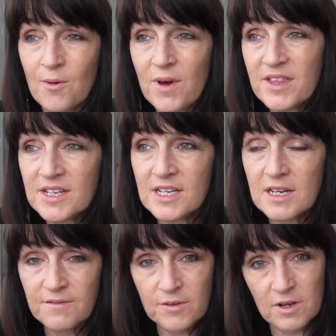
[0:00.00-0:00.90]
whether to
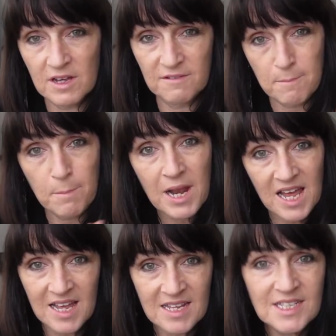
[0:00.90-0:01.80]
live your life
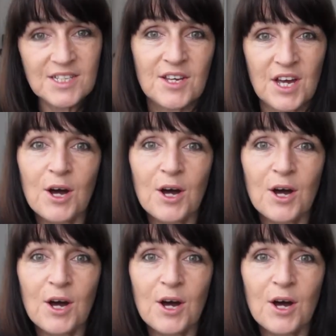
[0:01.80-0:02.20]
planned